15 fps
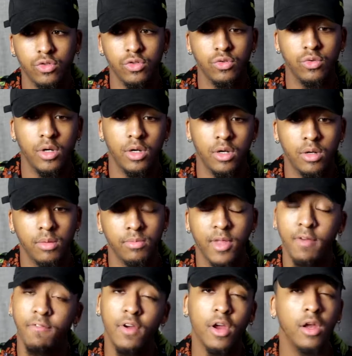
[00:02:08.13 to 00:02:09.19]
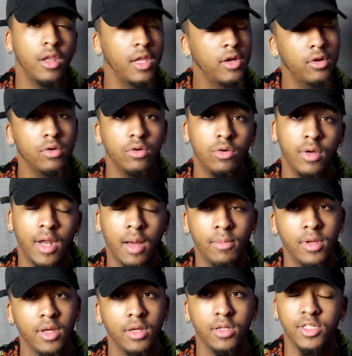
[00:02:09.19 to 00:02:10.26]
to, they're very lyrical. And I
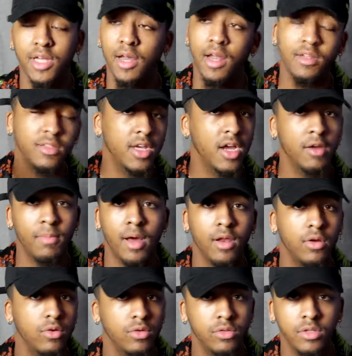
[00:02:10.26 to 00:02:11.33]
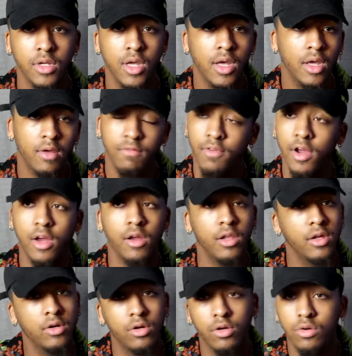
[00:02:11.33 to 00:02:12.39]
mean, shout out to everybody who's very
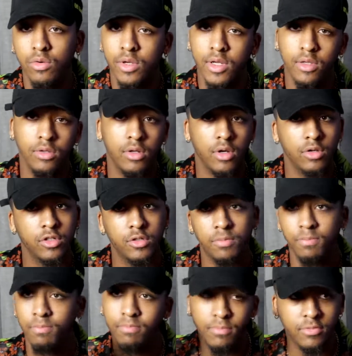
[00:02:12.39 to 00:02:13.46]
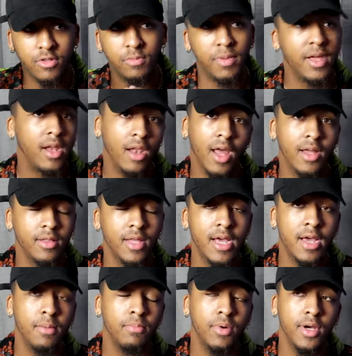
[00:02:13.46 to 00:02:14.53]
lyrical and, you know, spit it like
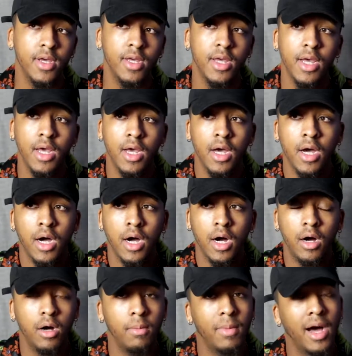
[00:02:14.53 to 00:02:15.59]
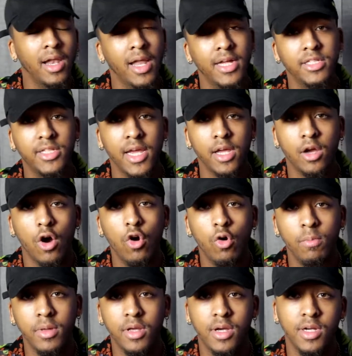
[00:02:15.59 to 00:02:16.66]
that. But I like J.
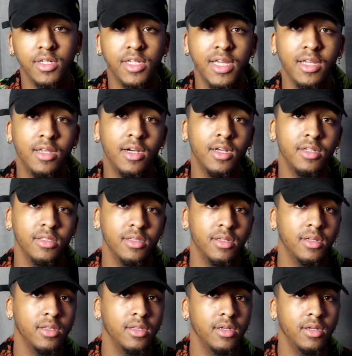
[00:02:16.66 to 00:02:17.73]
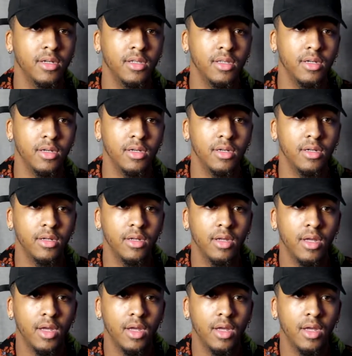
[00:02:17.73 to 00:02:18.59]
Cole because he does the